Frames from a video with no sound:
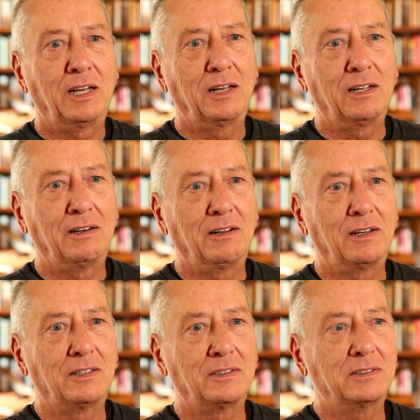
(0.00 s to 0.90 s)
And
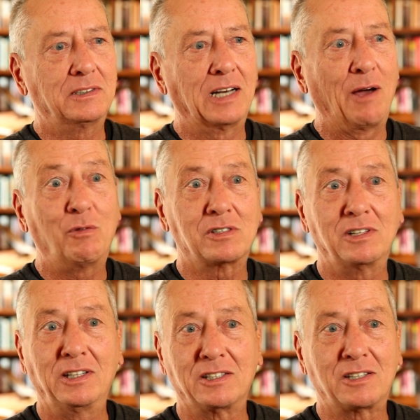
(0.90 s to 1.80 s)
I wasn't
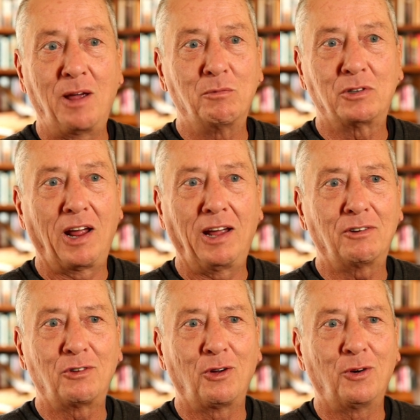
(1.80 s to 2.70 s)
in the same state.
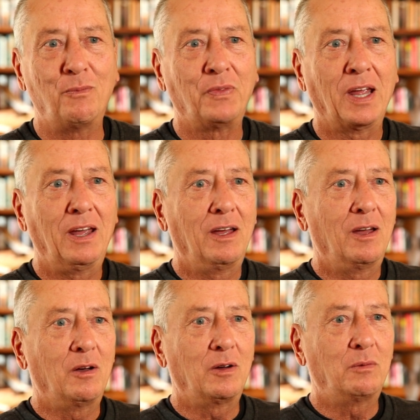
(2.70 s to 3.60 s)
So,
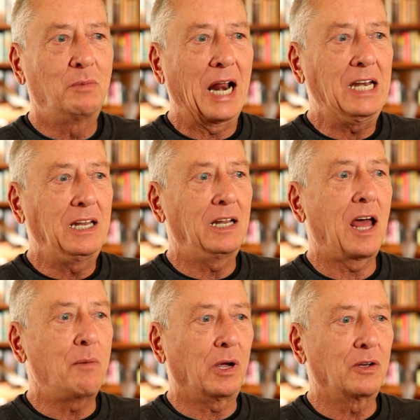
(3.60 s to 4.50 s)
but I did
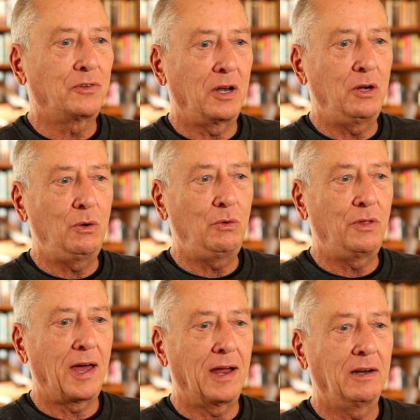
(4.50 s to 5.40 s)
that because I knew
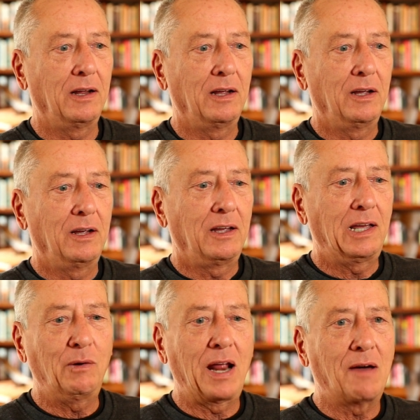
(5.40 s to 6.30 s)
that
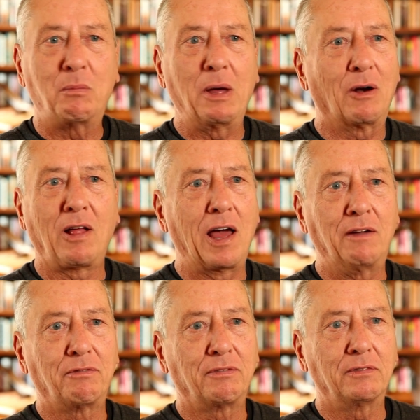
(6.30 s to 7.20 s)
he would a better
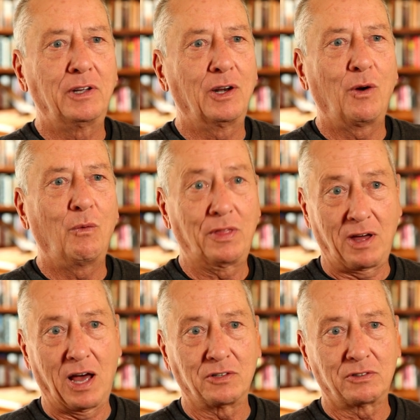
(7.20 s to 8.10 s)
life, you know, with
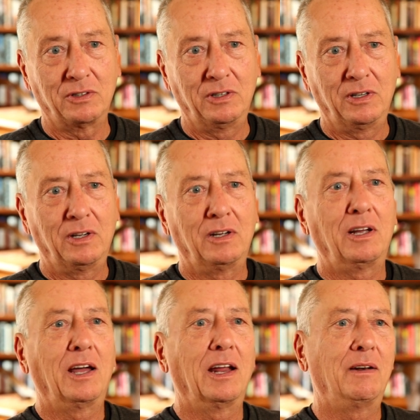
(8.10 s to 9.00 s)
us.
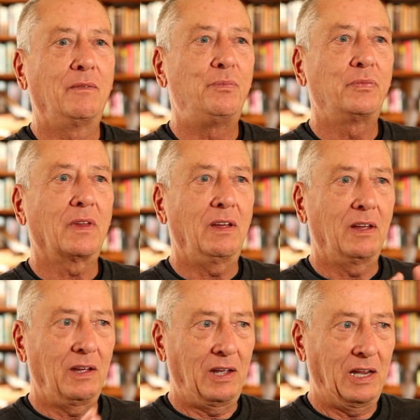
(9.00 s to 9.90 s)
And
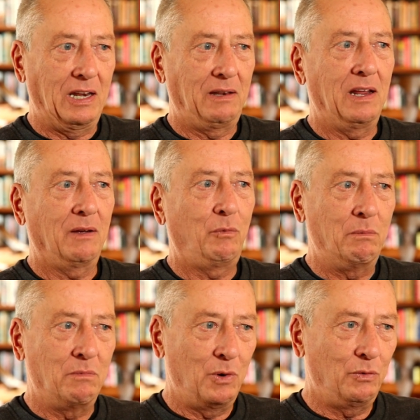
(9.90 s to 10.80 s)
we
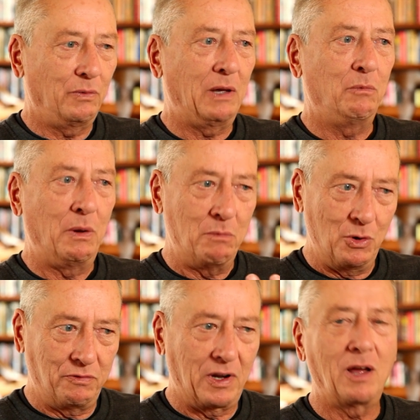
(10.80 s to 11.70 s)

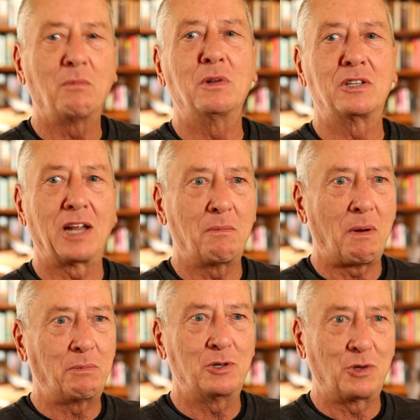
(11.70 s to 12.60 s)
moved him and set him
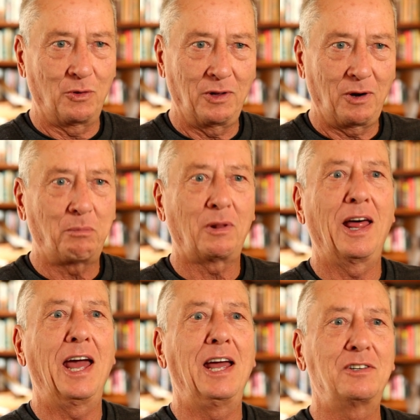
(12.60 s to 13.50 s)
up in his own little
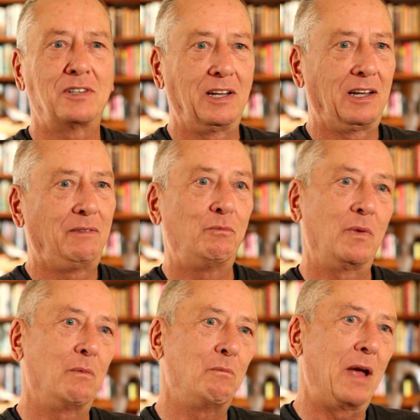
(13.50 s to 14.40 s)
place, and
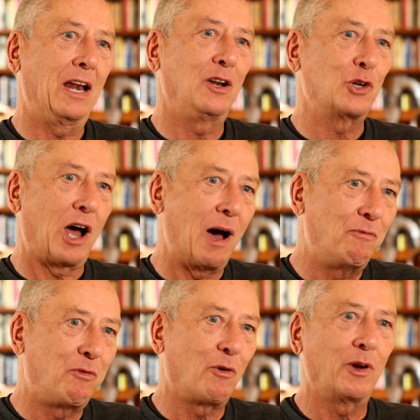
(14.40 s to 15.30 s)
he made a job
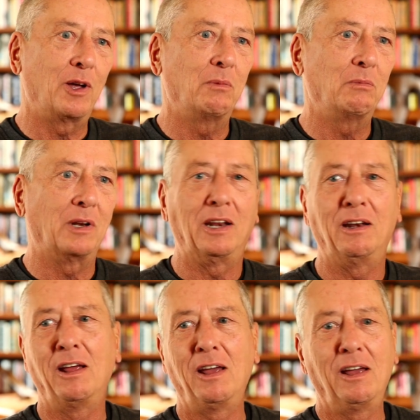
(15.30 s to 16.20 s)
for him,
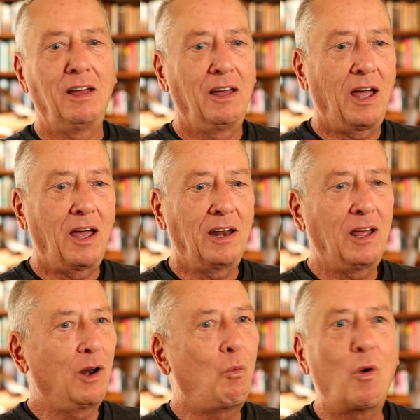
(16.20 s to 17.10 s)
and he
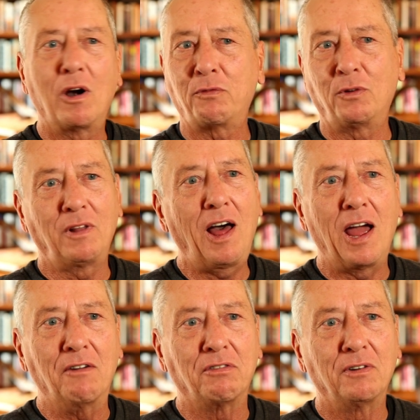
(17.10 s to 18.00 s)
had a wonderful
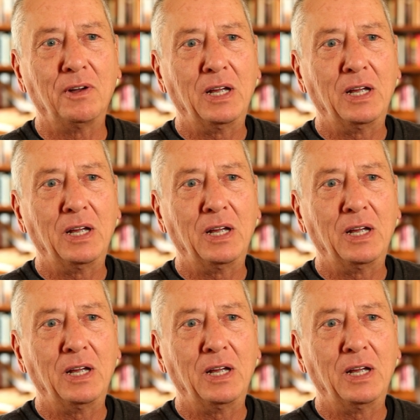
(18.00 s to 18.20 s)
life.